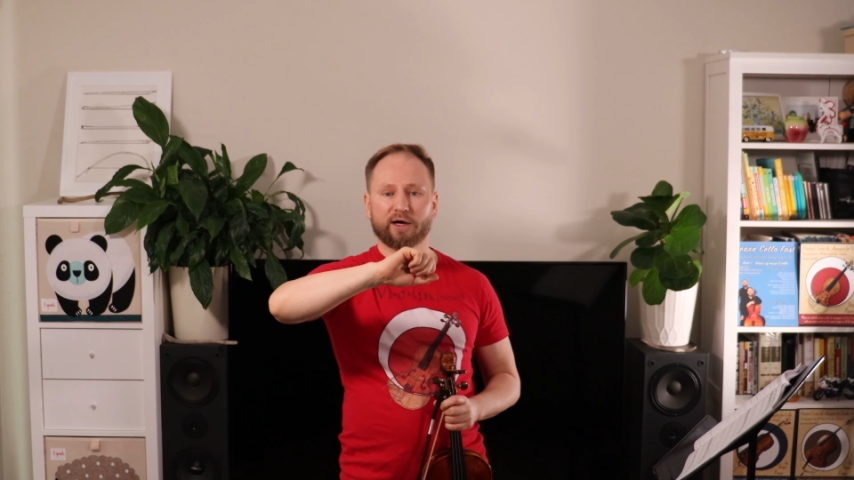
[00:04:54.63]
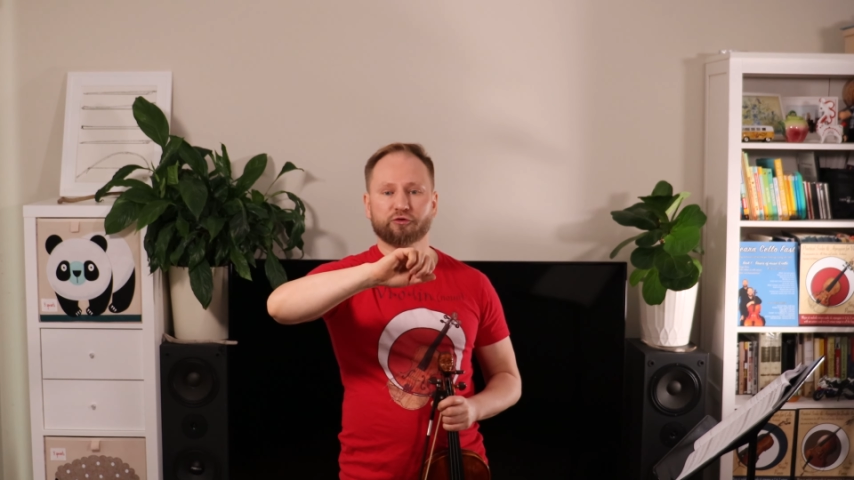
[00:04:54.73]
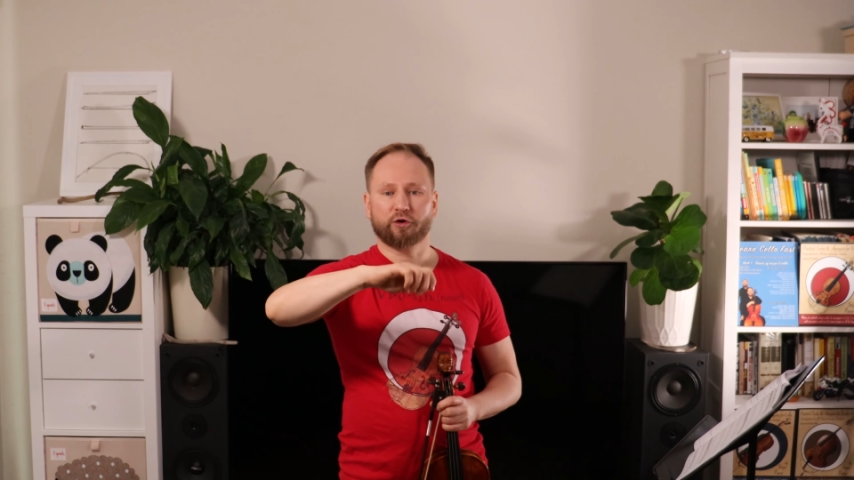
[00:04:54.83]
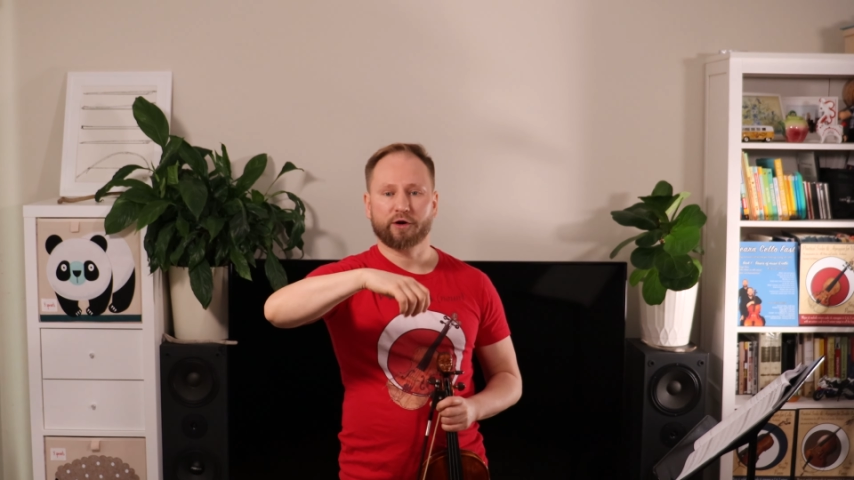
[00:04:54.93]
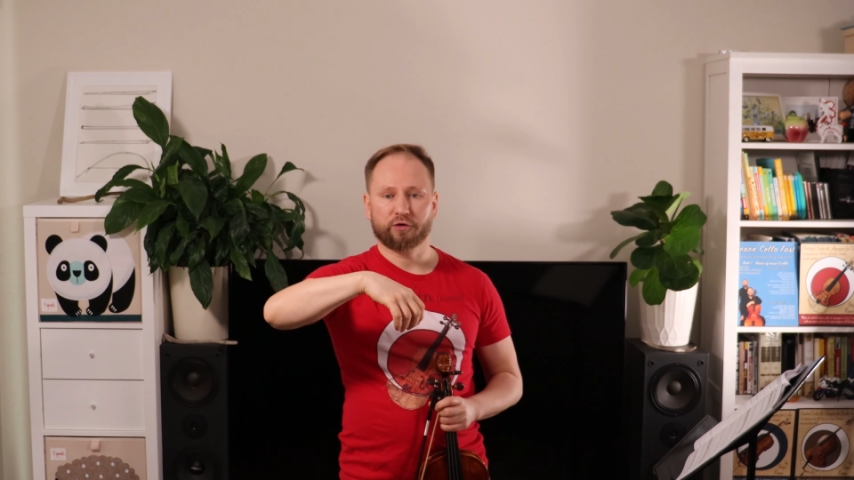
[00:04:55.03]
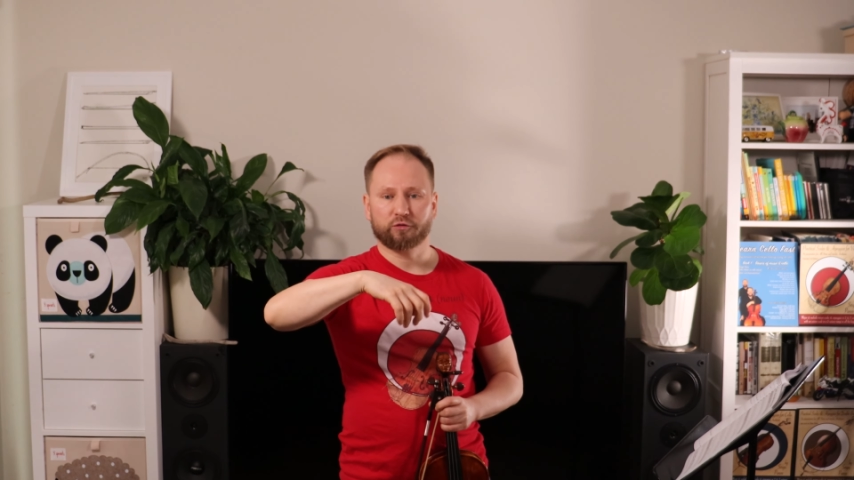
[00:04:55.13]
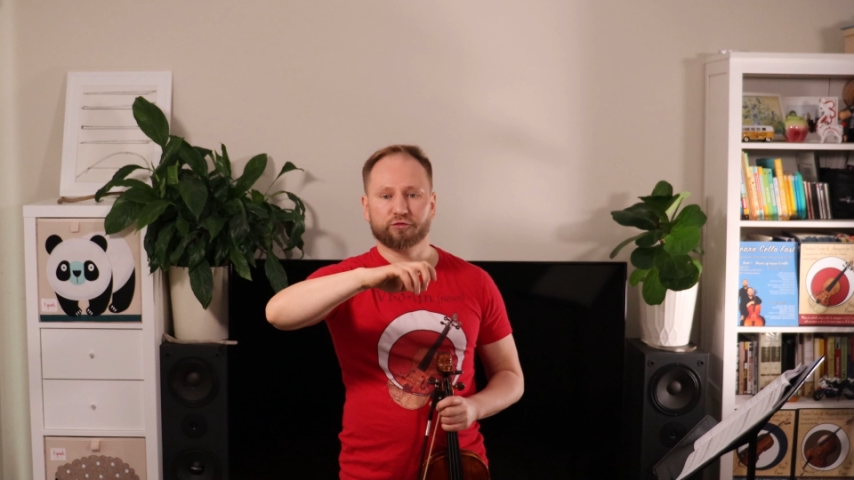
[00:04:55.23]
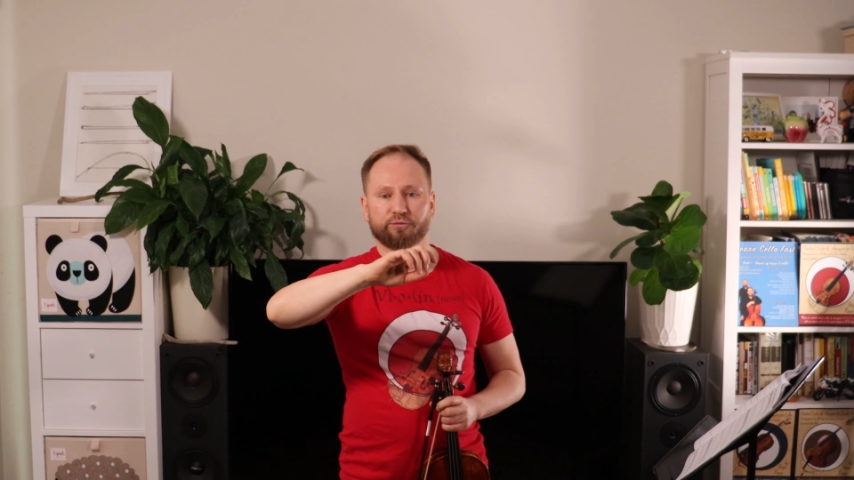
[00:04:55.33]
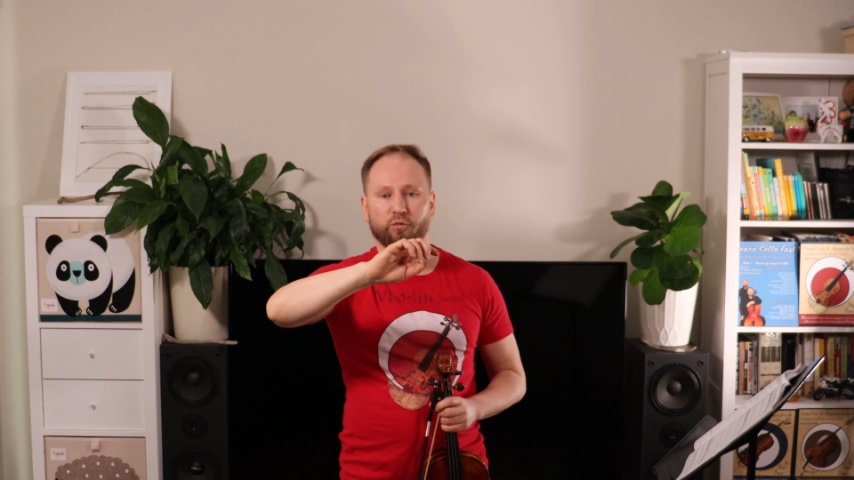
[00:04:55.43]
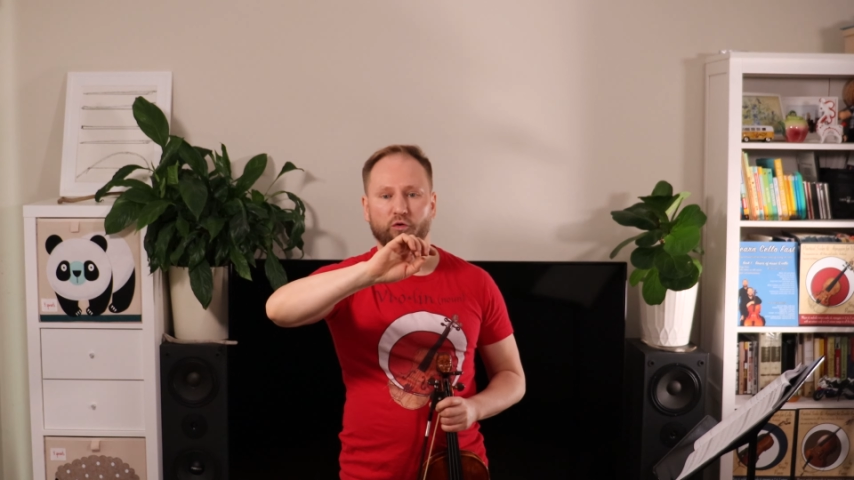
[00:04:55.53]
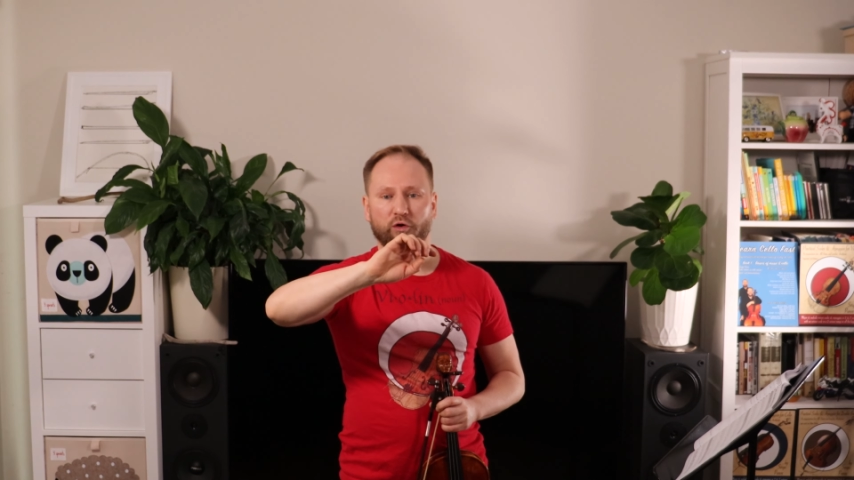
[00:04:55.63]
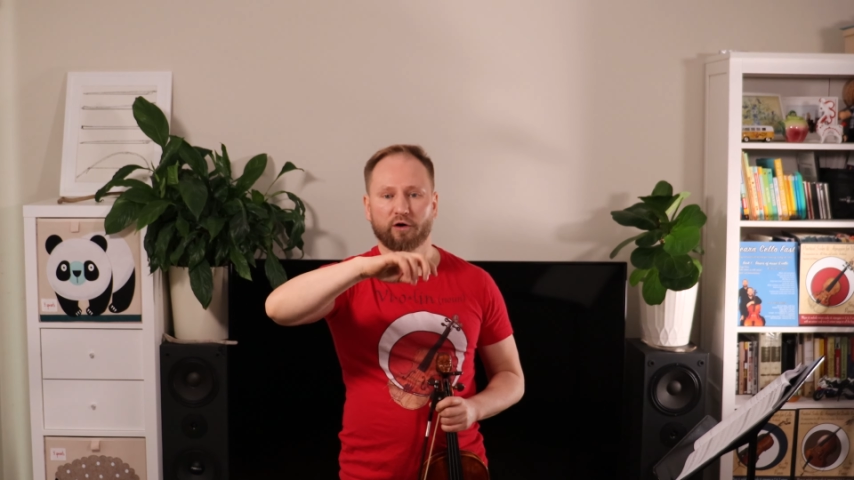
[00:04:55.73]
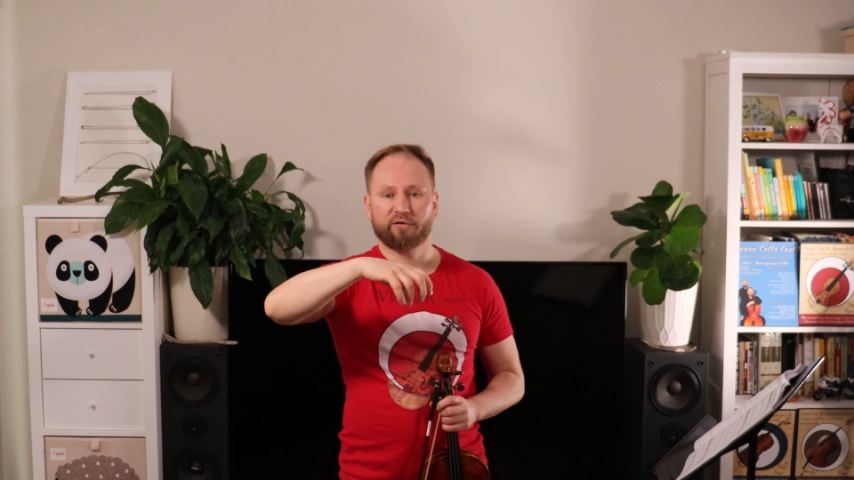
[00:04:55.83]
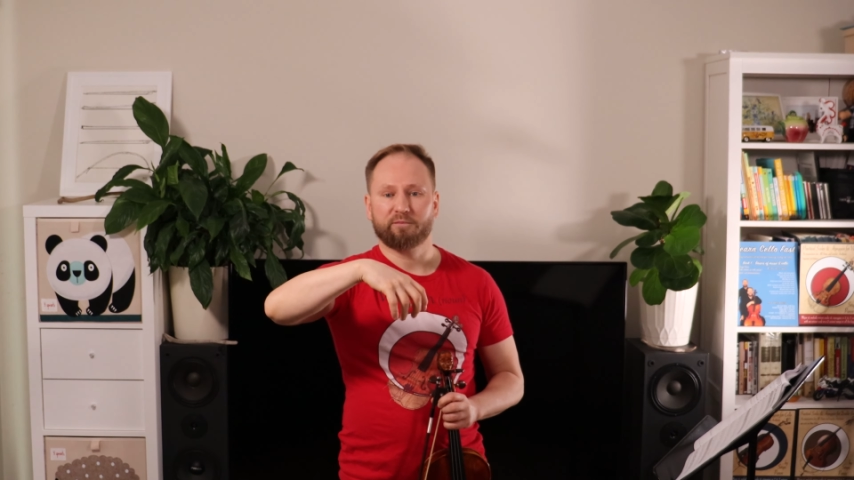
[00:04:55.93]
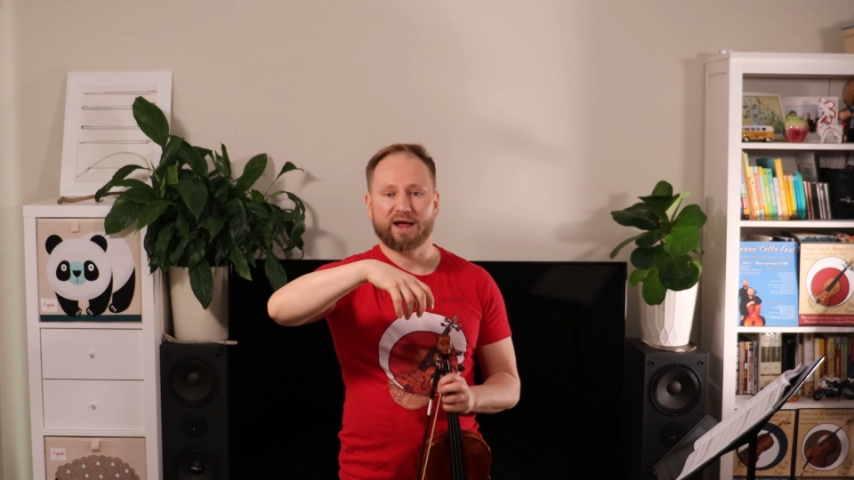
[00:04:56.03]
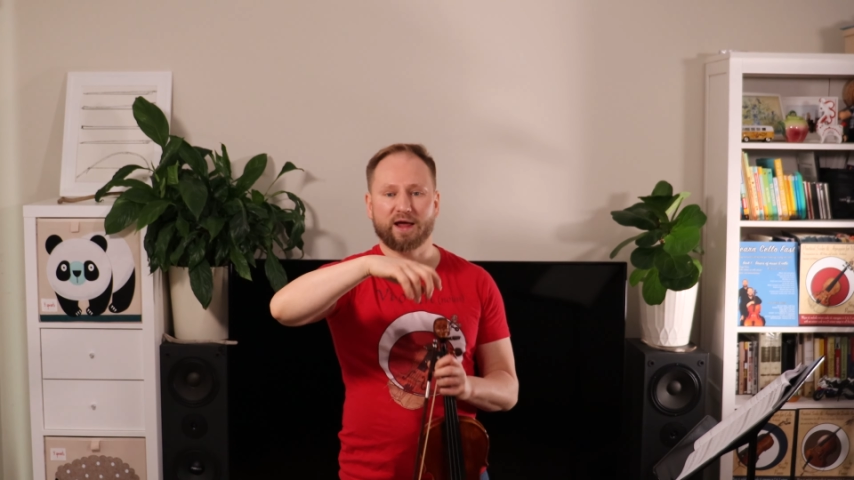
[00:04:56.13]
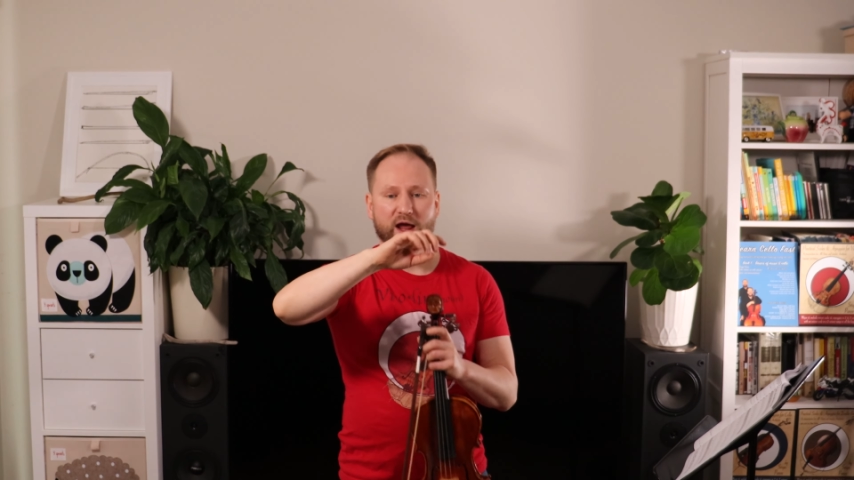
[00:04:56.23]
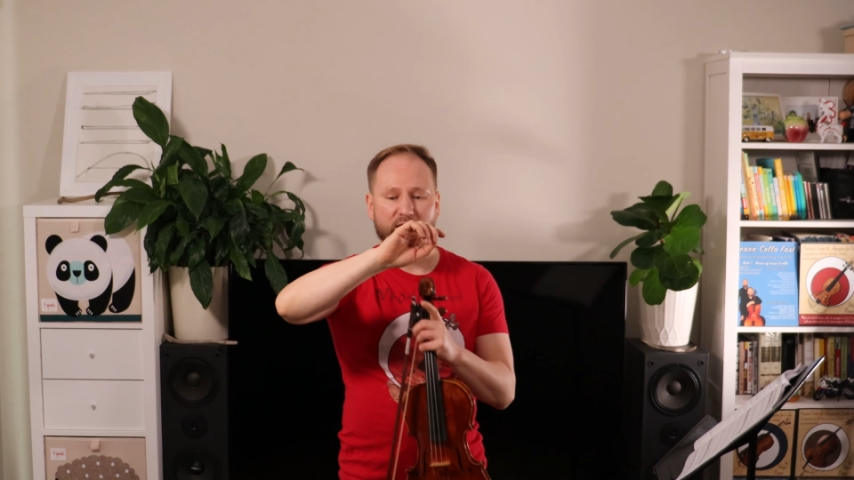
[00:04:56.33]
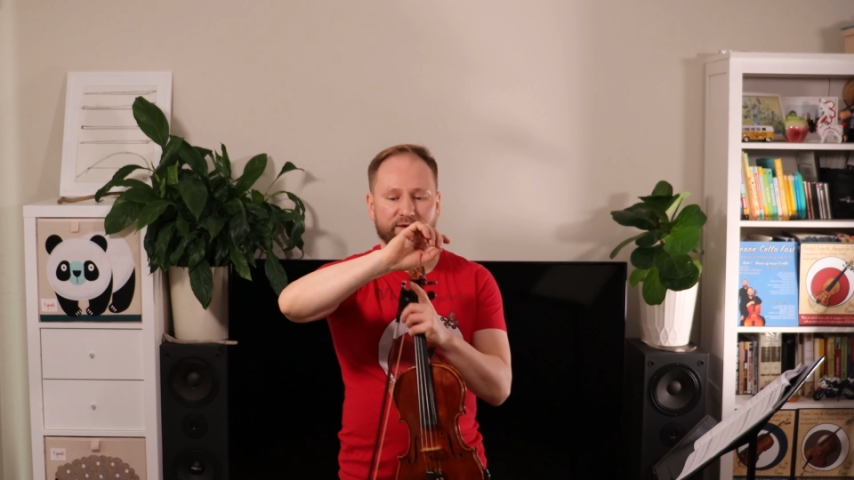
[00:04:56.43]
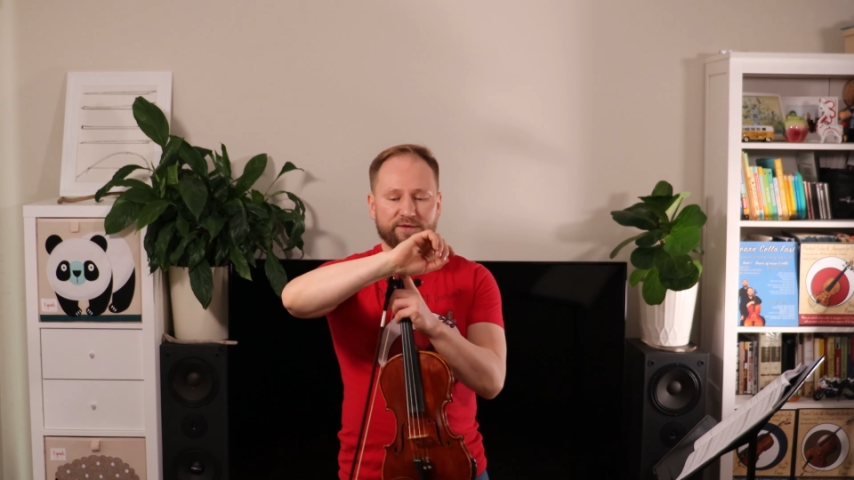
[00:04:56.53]
I try to use more of my
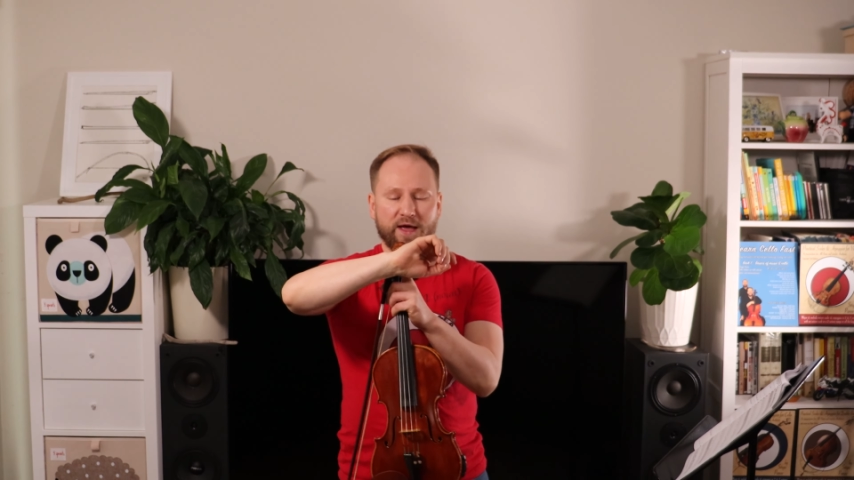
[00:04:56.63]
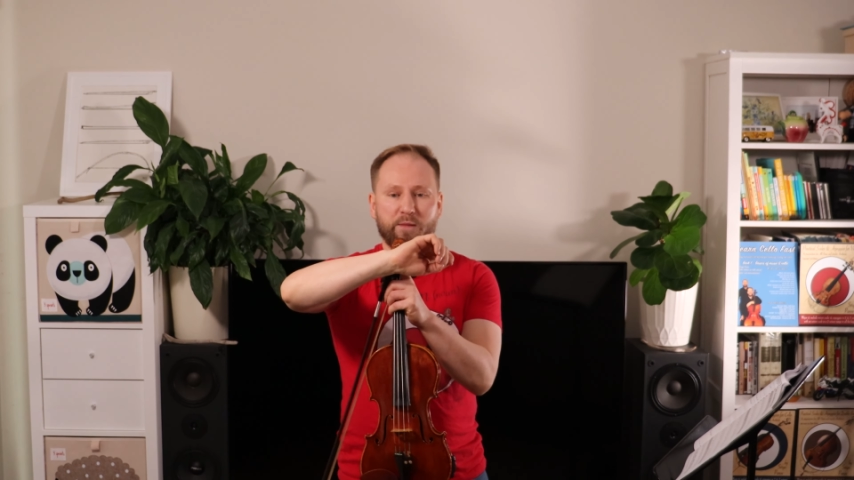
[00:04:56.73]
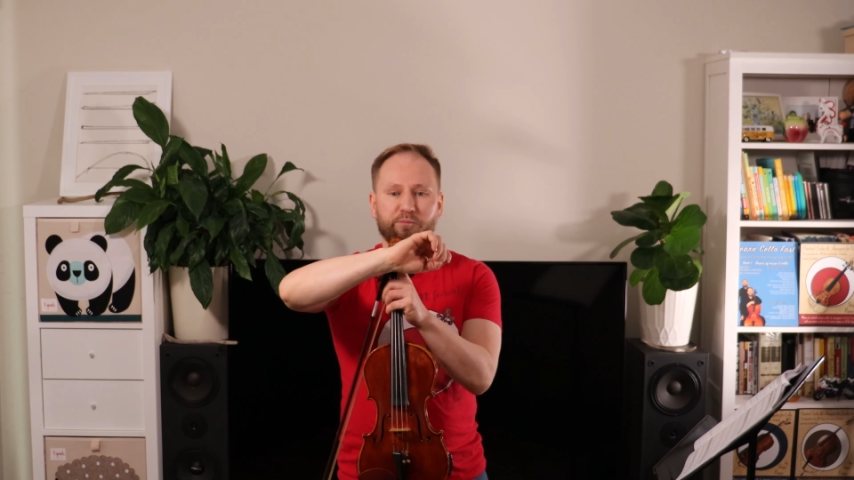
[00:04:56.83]
hand